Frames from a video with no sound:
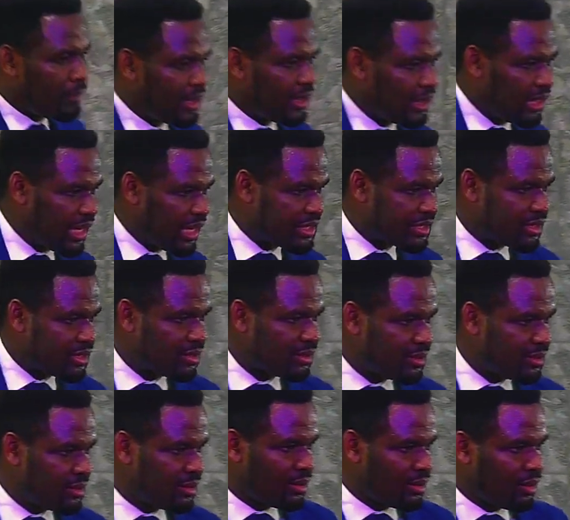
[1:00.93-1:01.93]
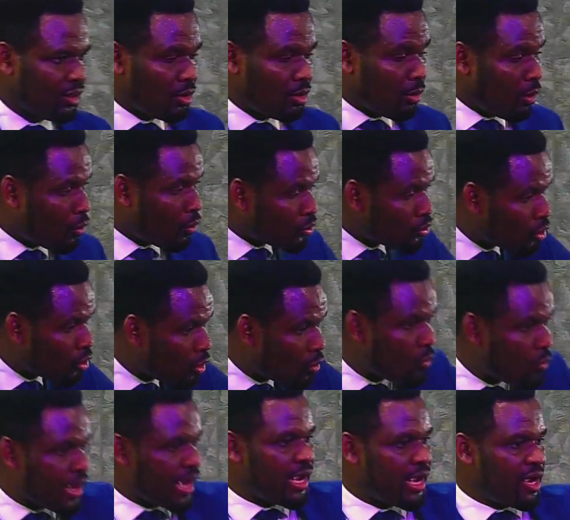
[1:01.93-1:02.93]
be the last, but we'll know
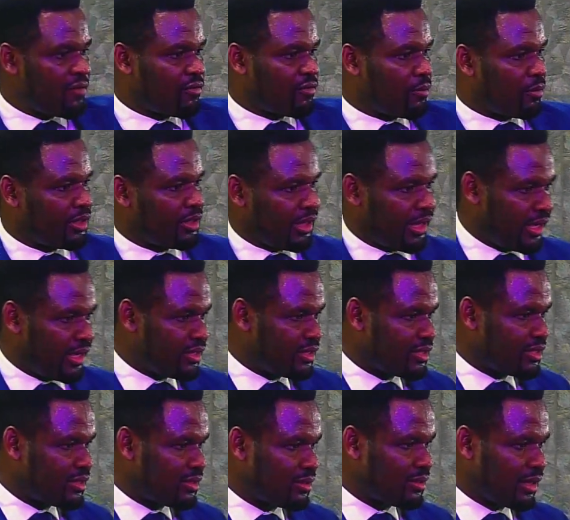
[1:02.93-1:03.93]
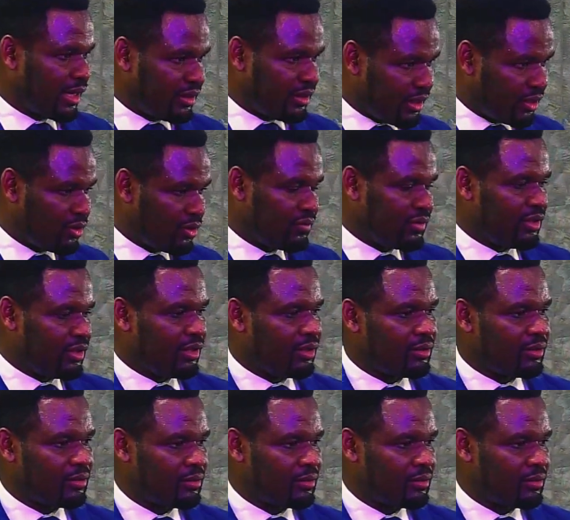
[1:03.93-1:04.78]
where everybody ends at the end of the day.